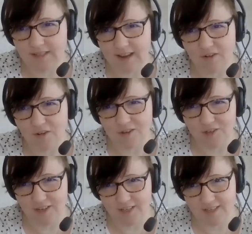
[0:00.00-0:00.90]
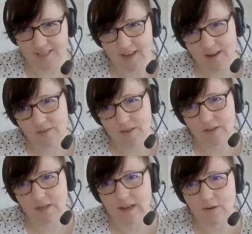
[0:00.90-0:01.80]
technologies
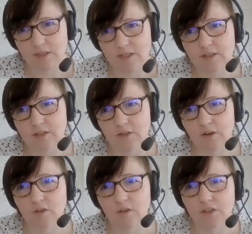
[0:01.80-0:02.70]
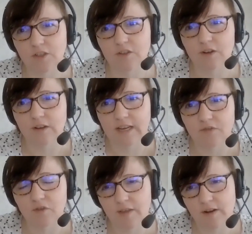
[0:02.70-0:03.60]
that allow us to not just to
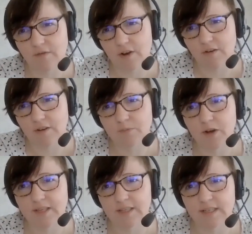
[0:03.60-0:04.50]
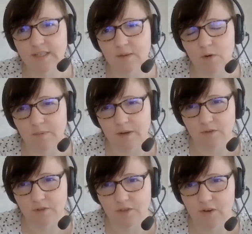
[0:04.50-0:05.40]
identify that a virus is present in someone, but
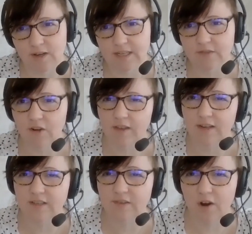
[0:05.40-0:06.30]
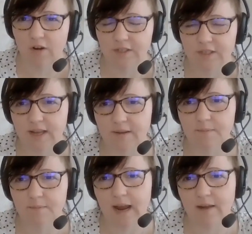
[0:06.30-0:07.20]
also to identify that it's a virus that
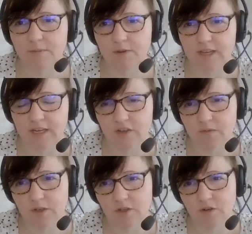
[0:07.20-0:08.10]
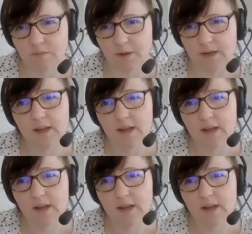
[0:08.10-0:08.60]
may have a mutation which could be